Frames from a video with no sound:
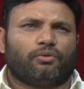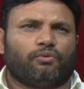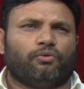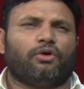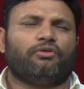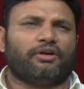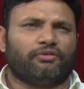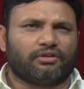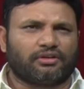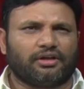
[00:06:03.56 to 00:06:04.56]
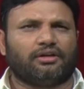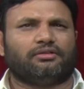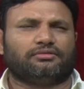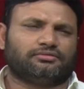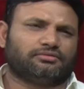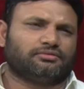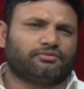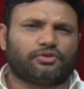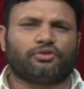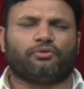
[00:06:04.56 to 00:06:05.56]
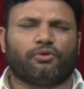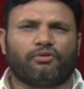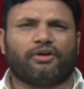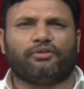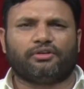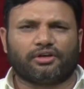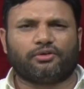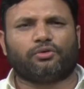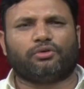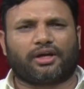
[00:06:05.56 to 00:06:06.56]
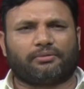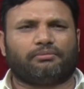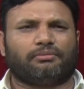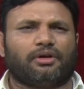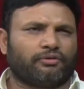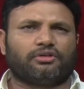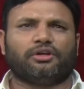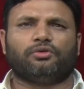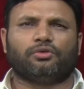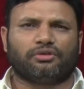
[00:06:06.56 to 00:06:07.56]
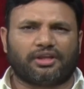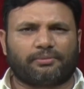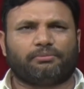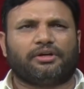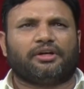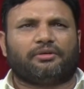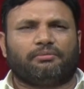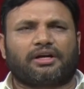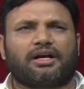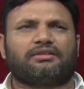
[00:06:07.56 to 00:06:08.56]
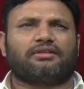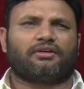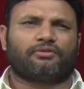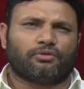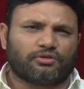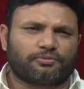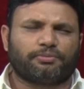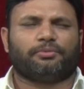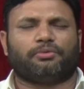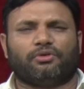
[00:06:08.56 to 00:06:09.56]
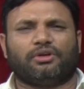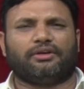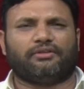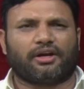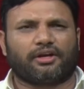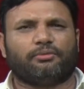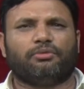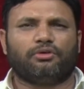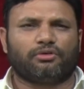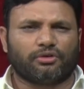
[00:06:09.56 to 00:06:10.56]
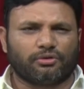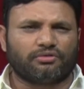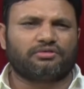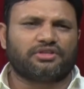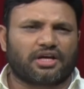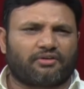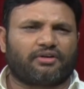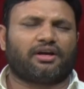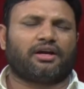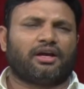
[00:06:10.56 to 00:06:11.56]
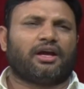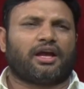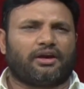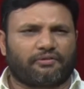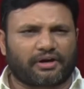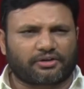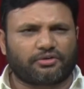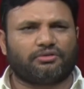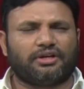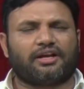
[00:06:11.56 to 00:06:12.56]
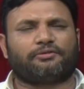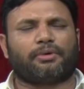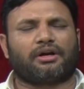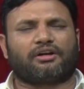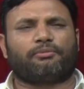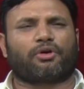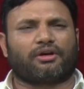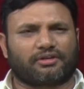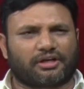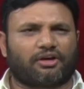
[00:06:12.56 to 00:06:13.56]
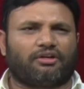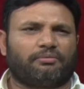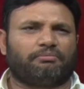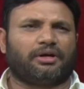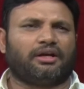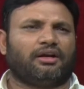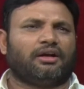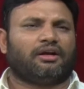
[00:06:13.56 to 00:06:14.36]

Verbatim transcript: vow everything, we should vow everything to him everything to them. Because of those people only we are able to use Java effectively as part of project development